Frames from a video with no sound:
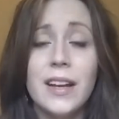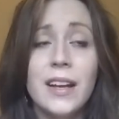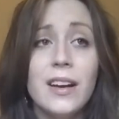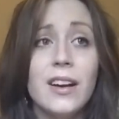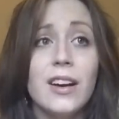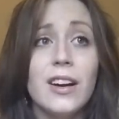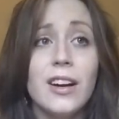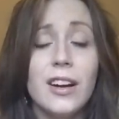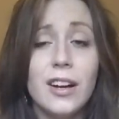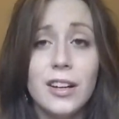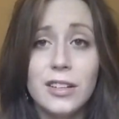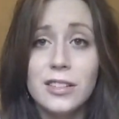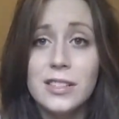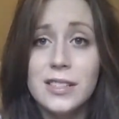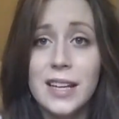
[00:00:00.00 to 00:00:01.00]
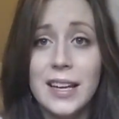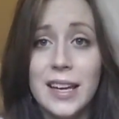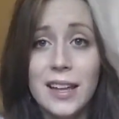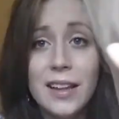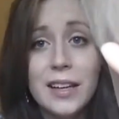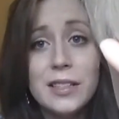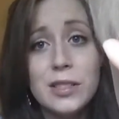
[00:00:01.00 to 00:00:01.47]
and it hurts. Like
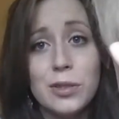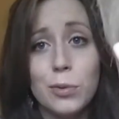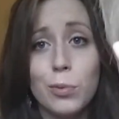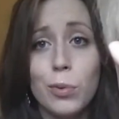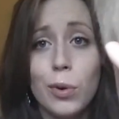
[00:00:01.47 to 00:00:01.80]
he likes to